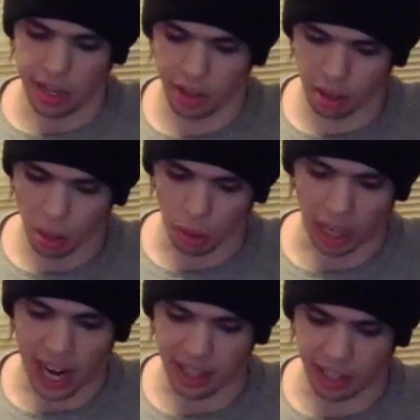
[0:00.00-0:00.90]
And they're so
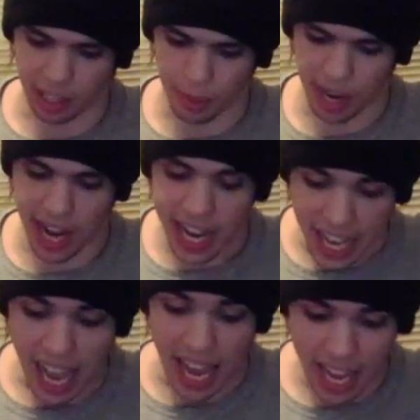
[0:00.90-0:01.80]
classic. I mean,
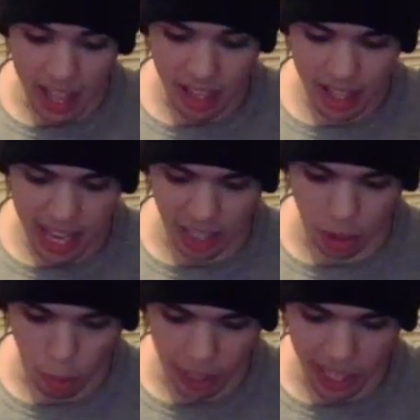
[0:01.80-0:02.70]
88? This thing is
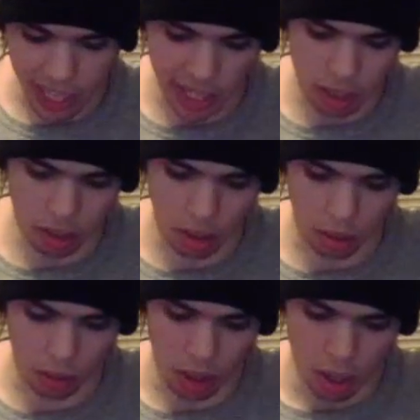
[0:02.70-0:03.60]
29 years
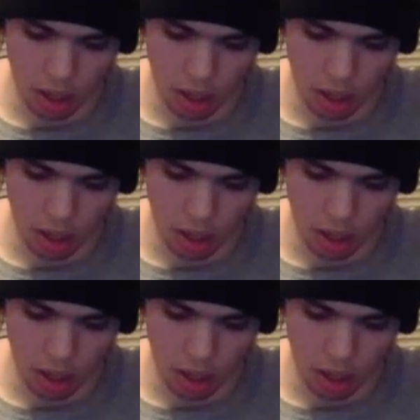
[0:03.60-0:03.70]
old.